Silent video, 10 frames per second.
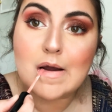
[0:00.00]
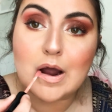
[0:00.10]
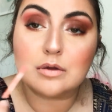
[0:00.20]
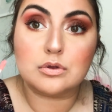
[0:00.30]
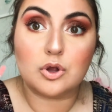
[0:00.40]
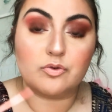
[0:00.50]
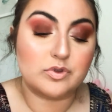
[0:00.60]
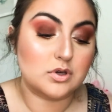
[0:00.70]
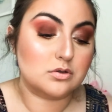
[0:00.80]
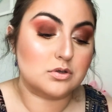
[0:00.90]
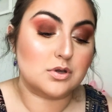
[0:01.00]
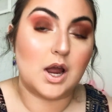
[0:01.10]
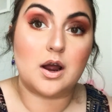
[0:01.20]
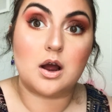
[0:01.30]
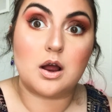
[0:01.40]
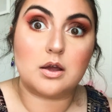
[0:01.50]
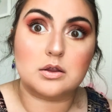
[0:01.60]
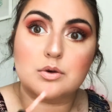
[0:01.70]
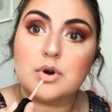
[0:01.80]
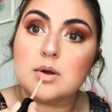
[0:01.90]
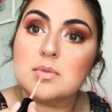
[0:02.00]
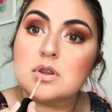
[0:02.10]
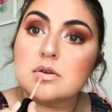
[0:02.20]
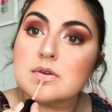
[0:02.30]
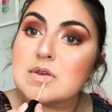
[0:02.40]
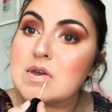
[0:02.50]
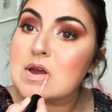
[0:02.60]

I love these. I highly recommend these.